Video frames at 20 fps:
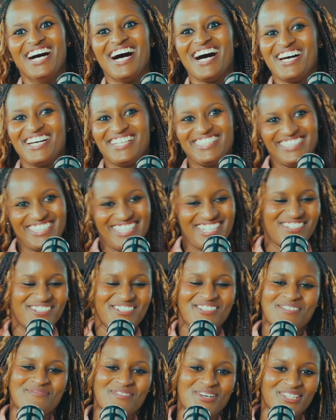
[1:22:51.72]
I
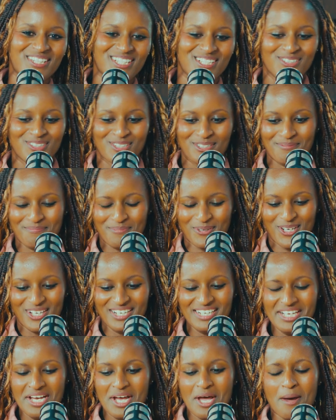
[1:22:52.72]
don't know about the not
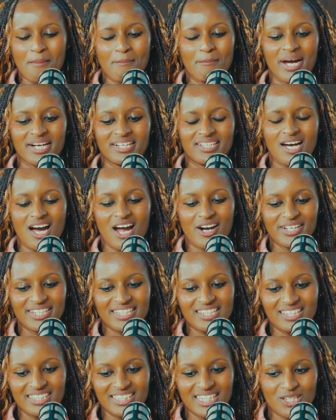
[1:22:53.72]
born, but
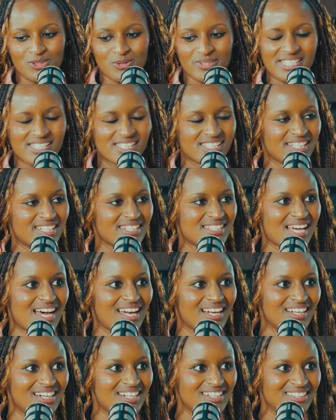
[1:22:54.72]
currently I would say
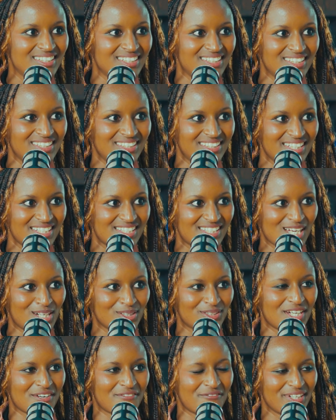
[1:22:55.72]
Tyler, the
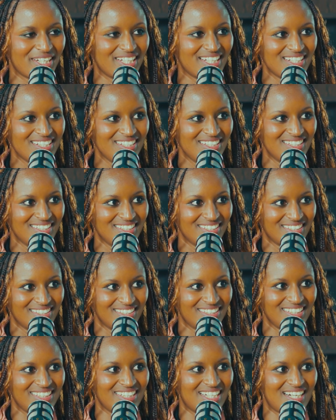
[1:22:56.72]
South African,
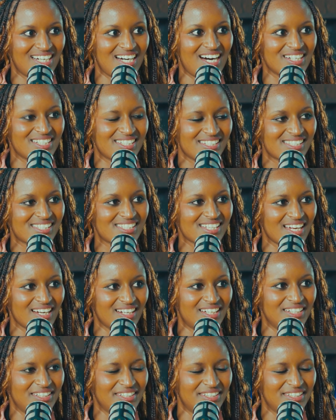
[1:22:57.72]
artist Tyler.